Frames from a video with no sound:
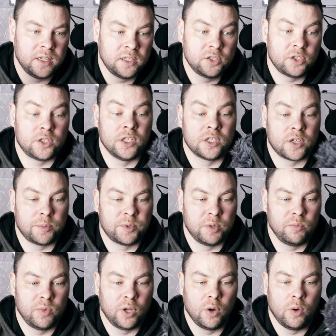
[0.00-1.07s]
in the
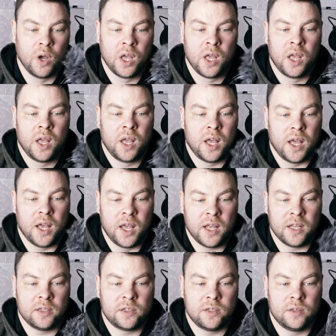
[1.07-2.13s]
description below.
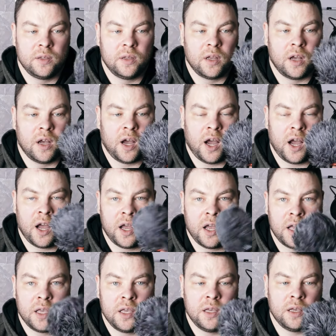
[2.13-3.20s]
And
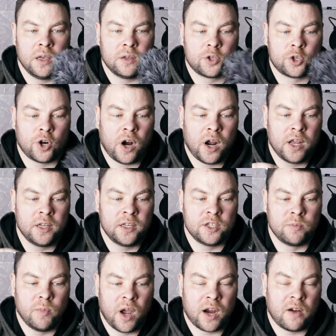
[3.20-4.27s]
I tried
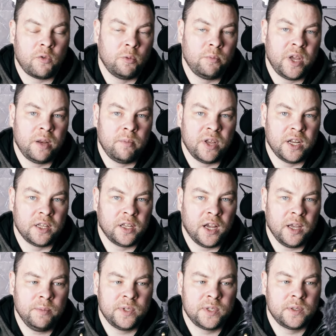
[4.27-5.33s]
this microphone many, many
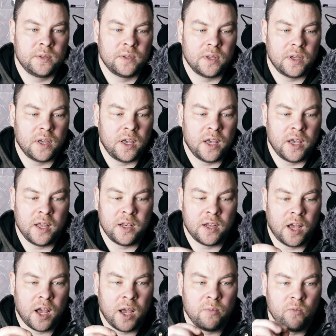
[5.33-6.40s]
times, and
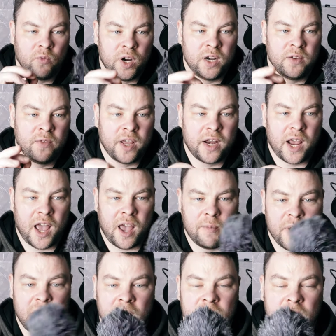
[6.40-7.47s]
I'm really very
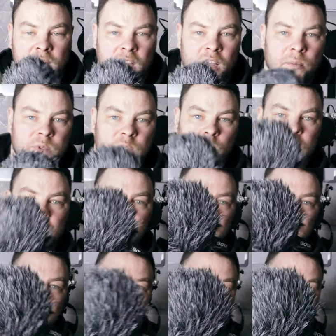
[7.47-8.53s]
happy. And it comes with
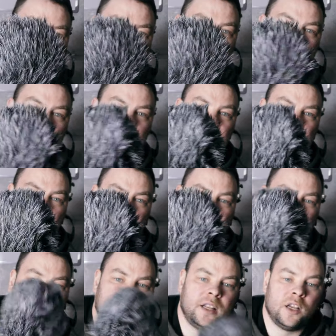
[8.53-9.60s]
this dead
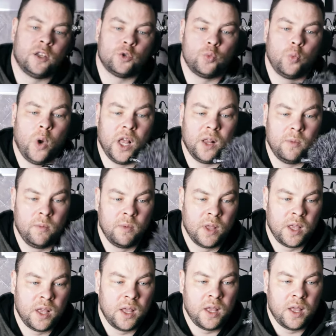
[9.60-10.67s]
cat as well.
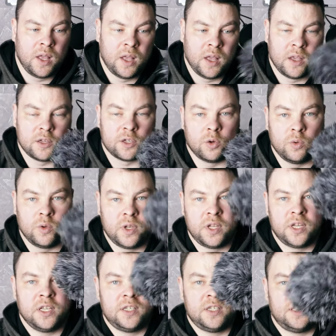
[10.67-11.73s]
So
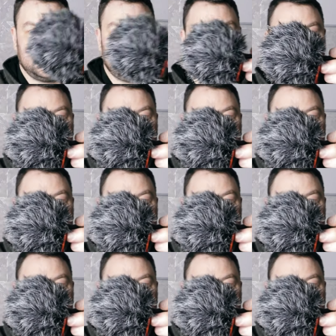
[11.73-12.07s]
this is